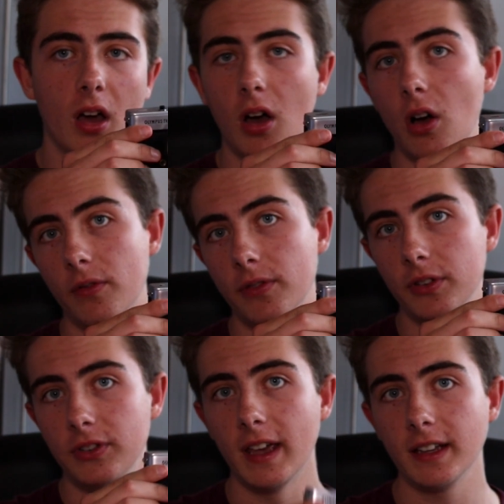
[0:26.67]
of
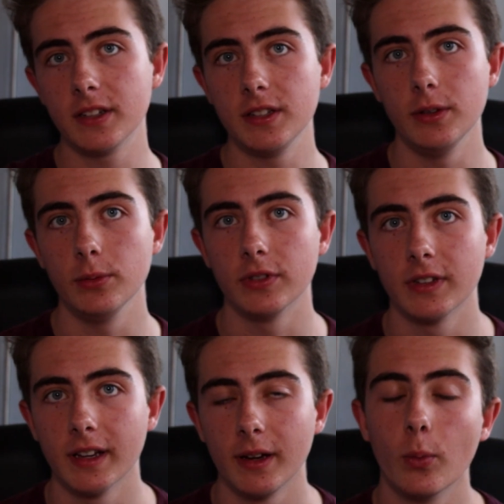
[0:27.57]
Tech
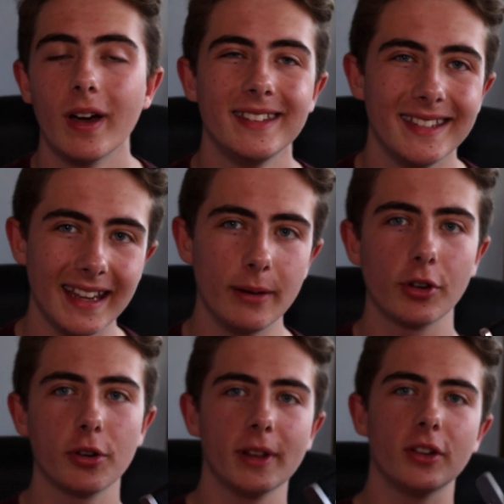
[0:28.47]
Tuesday, where today we're
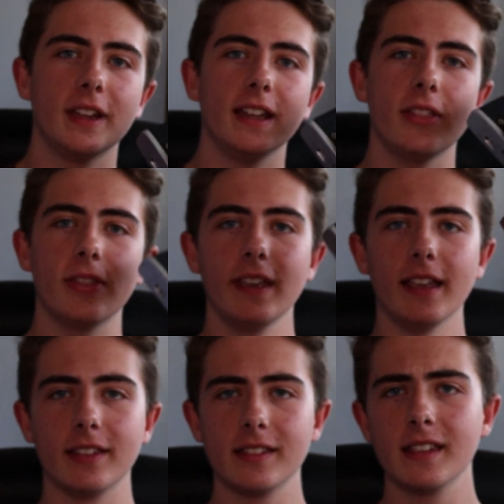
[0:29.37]
going to be looking at
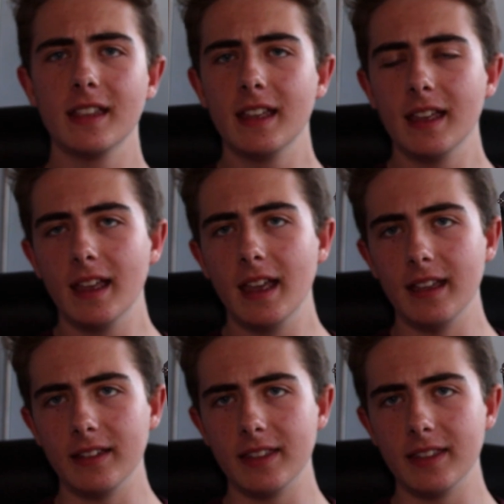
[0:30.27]
this. It's